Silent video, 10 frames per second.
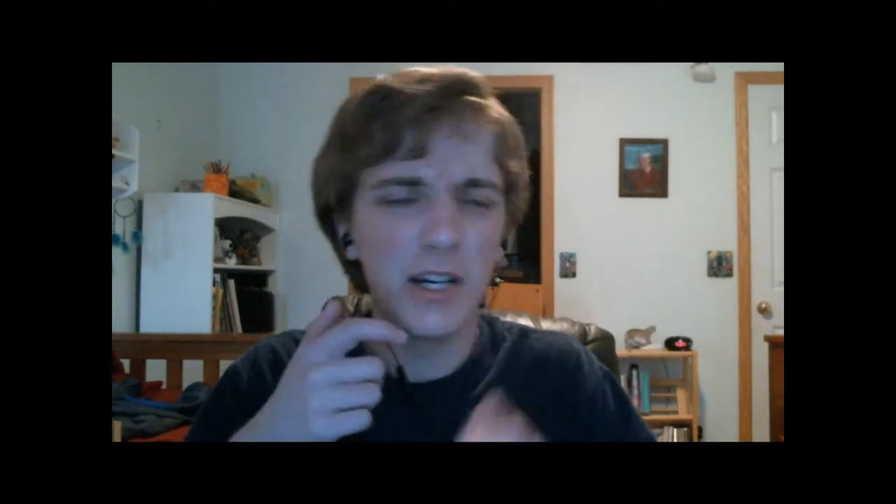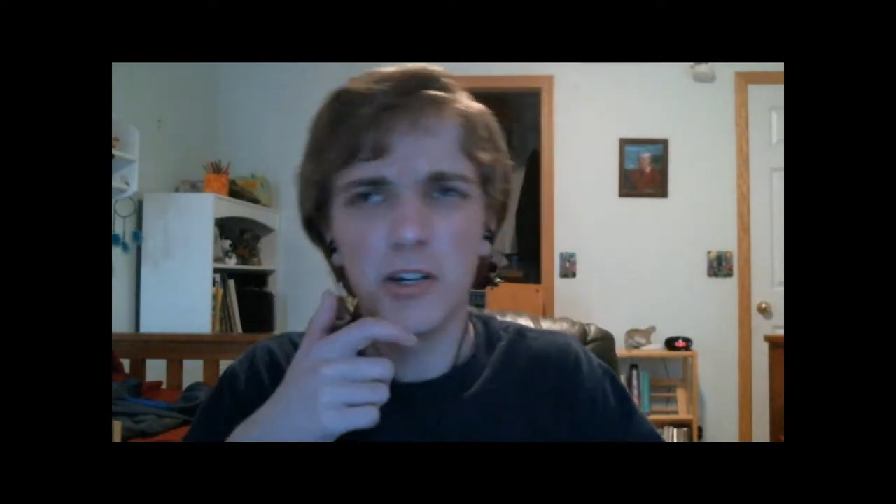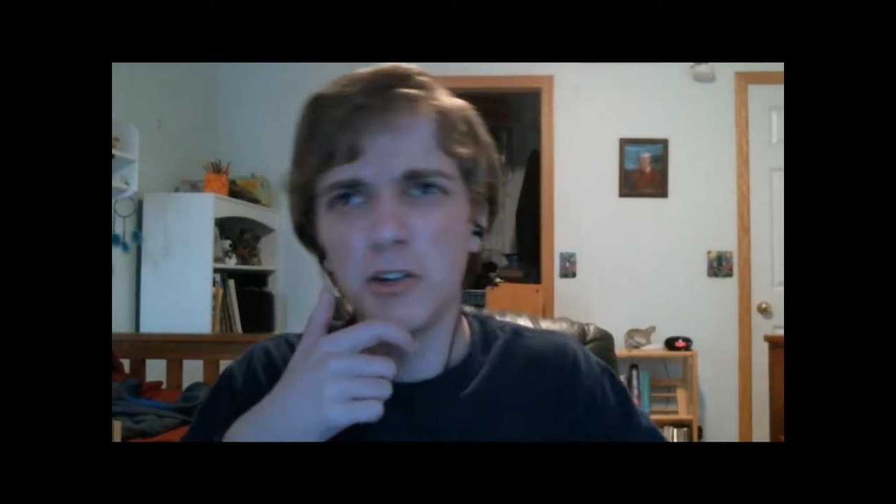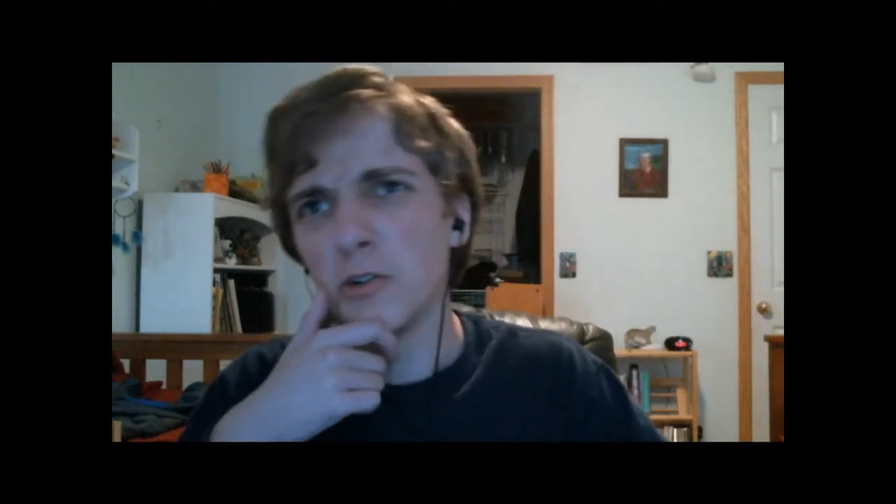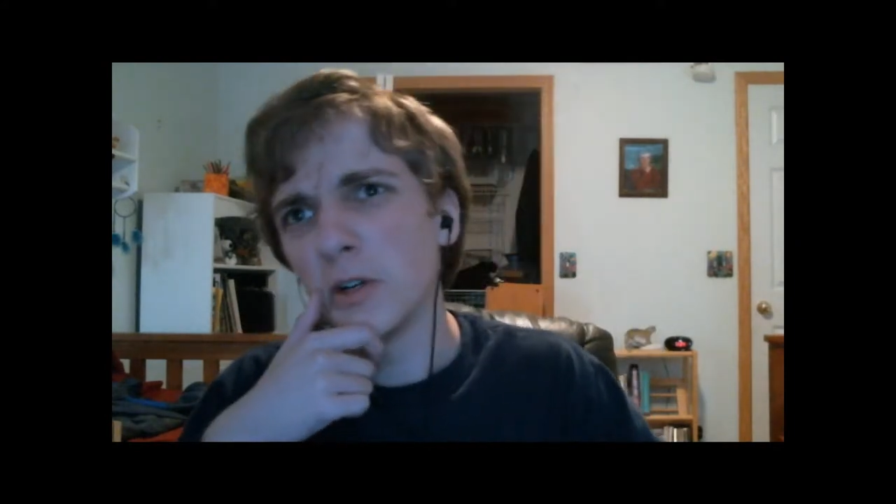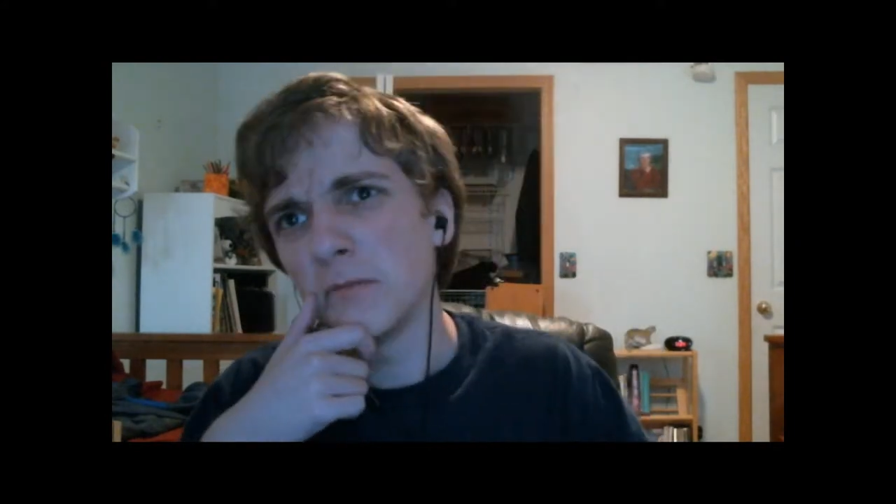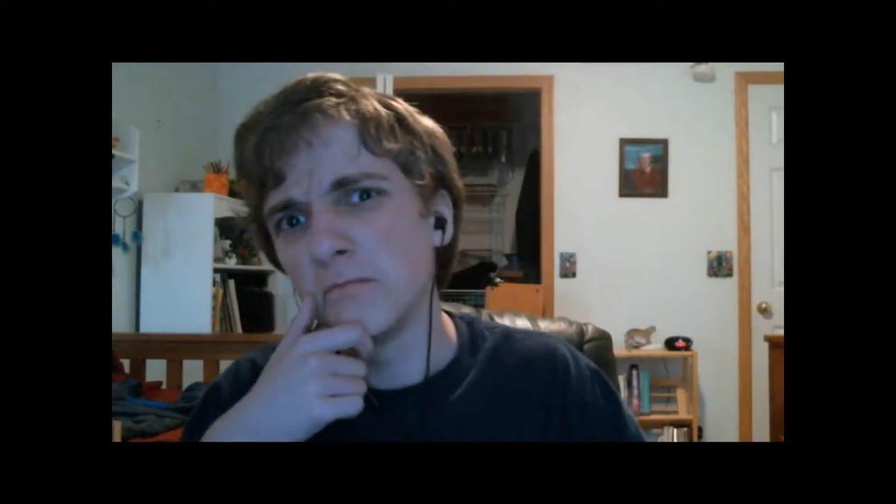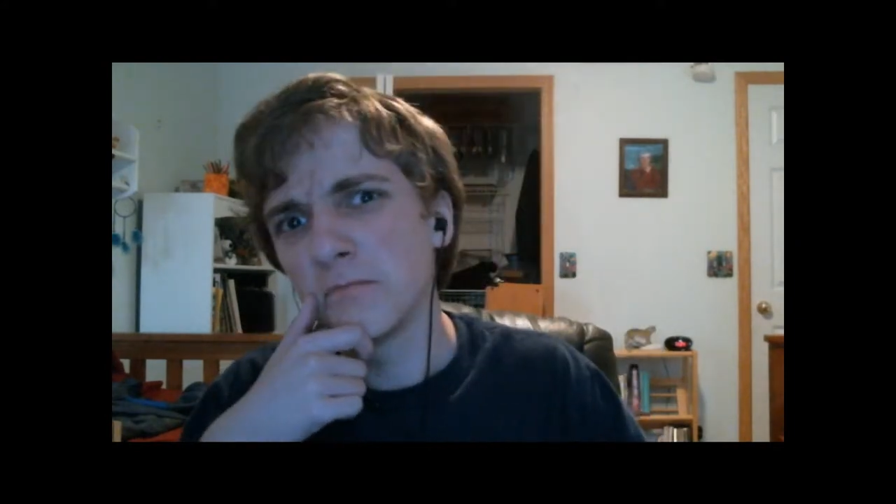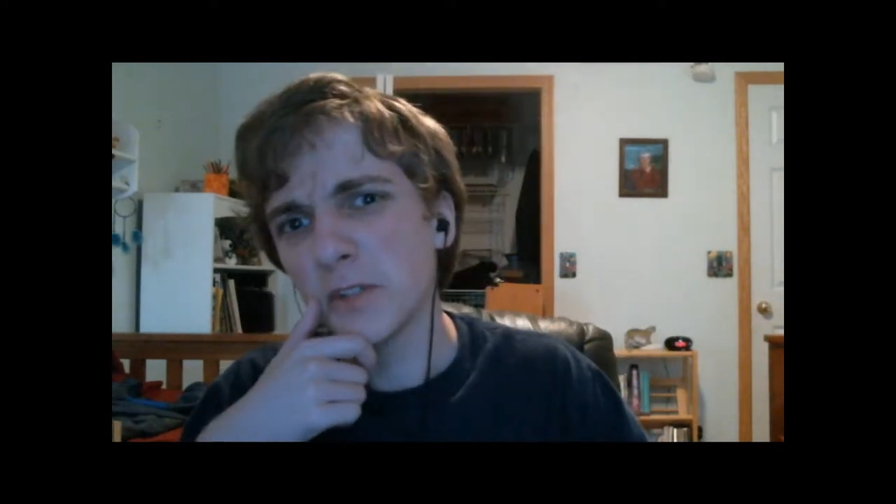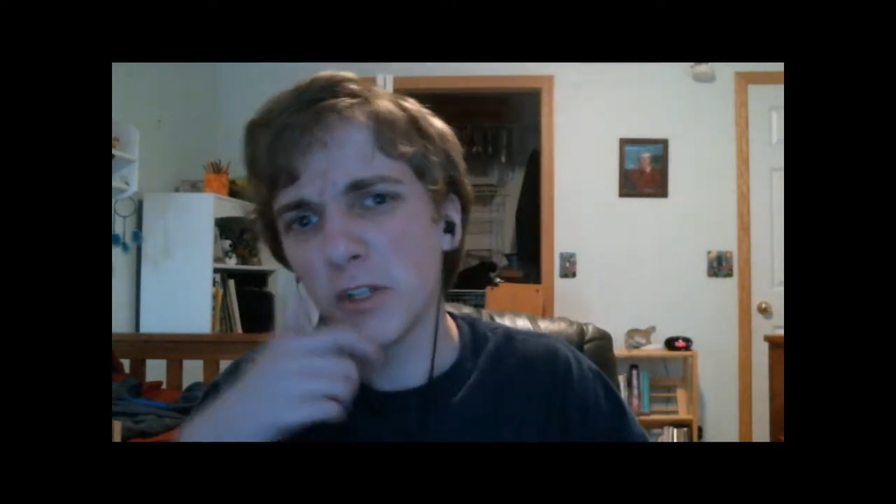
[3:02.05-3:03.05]

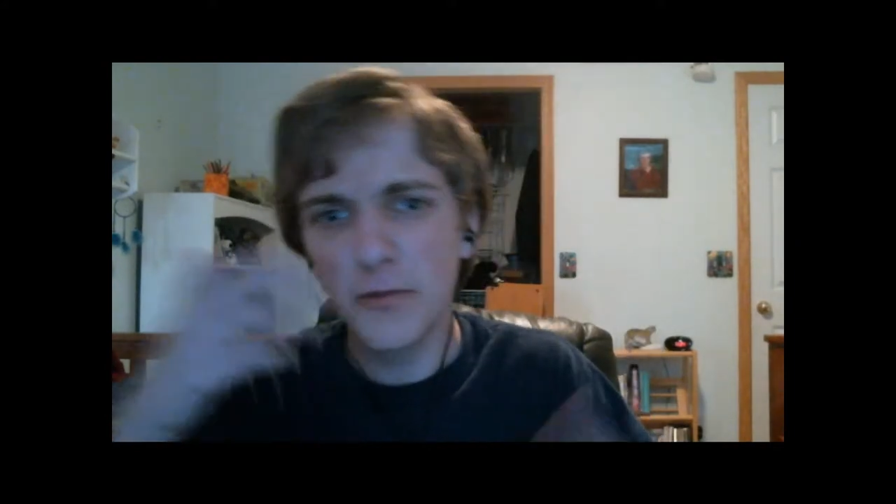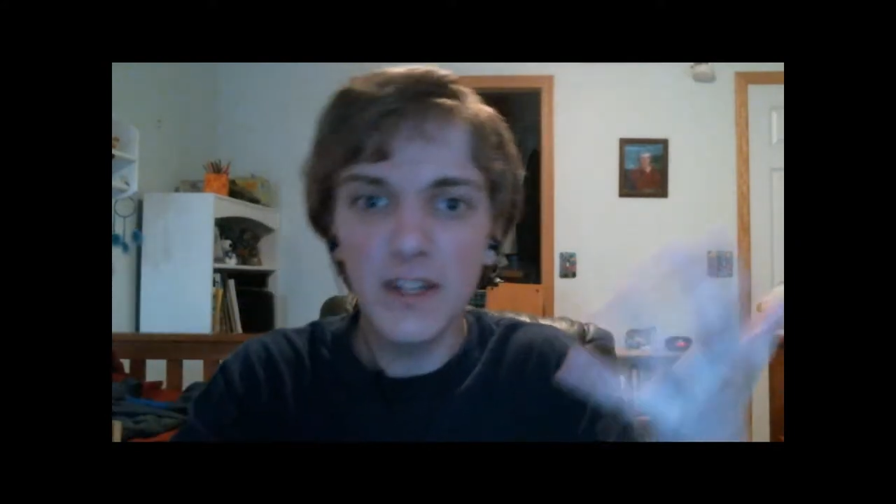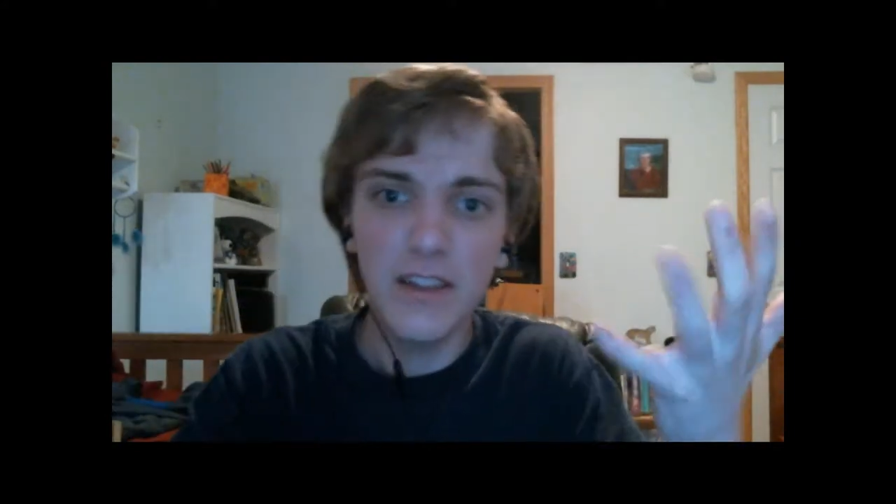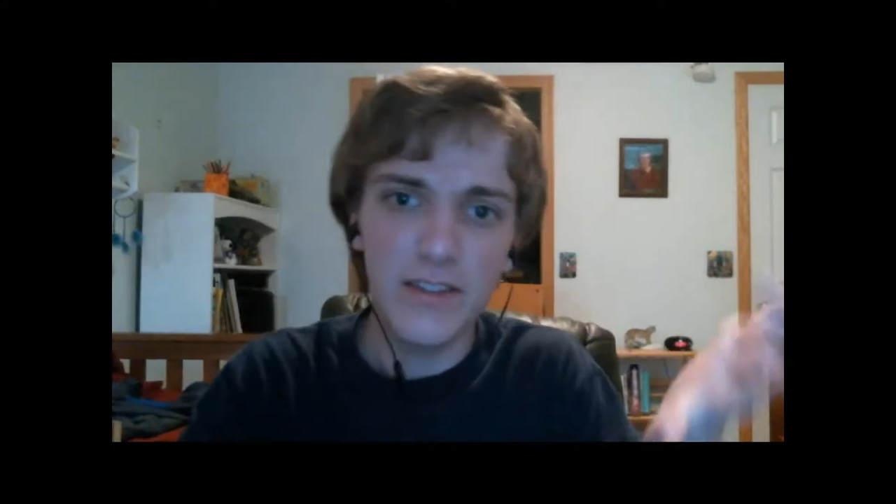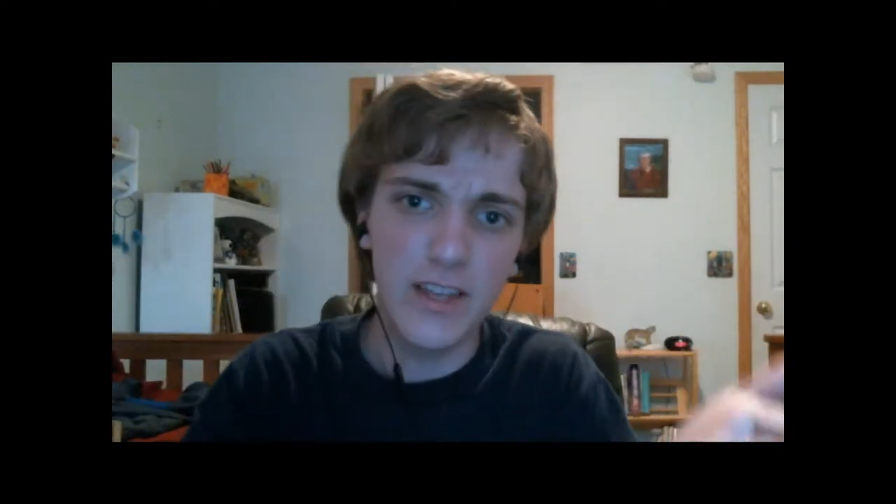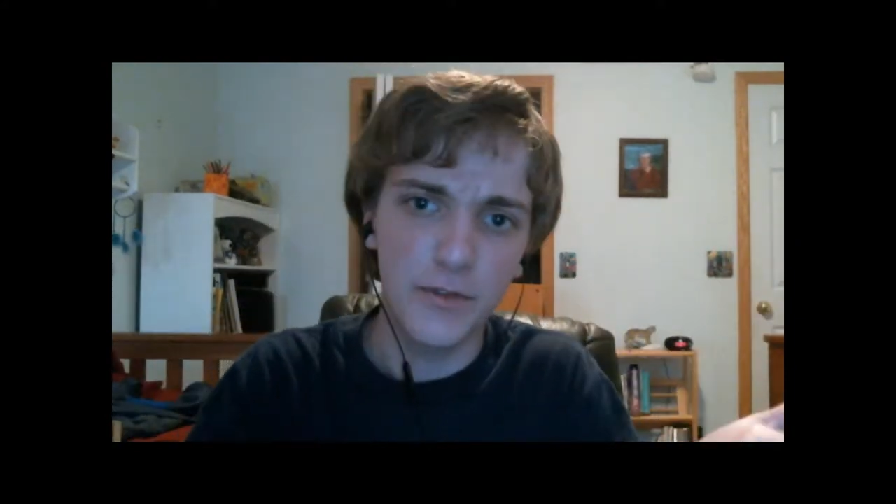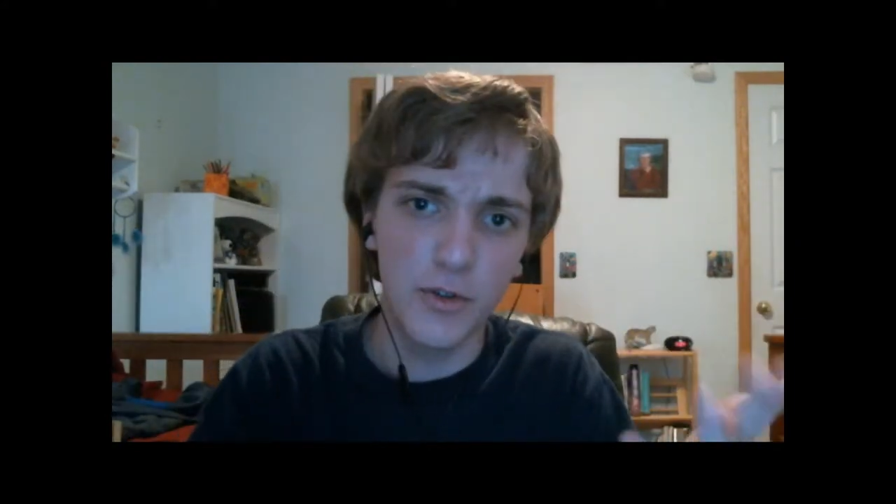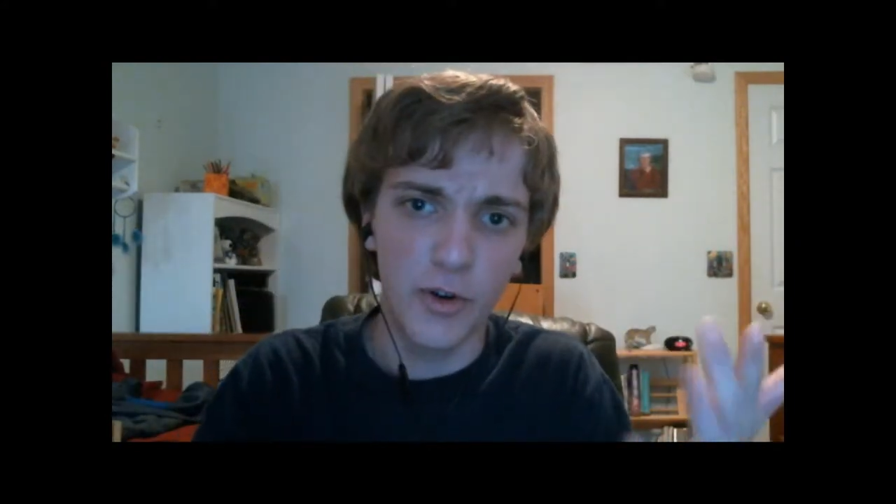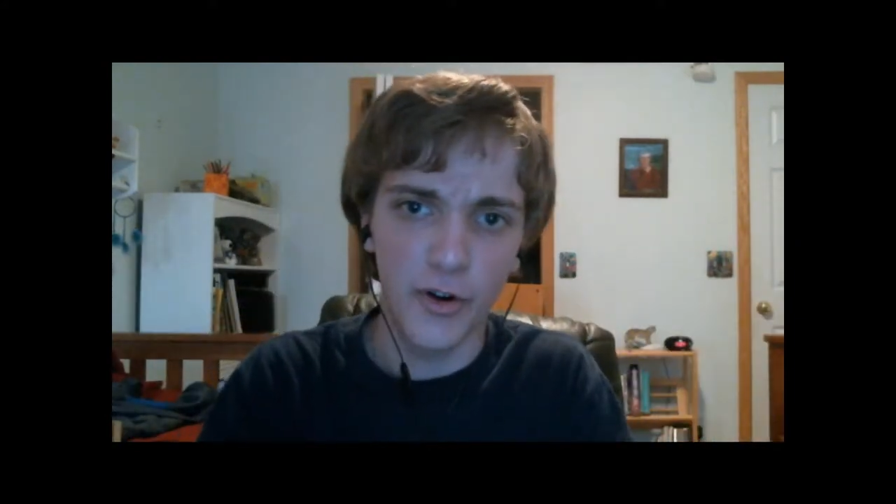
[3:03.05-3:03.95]
feel as if you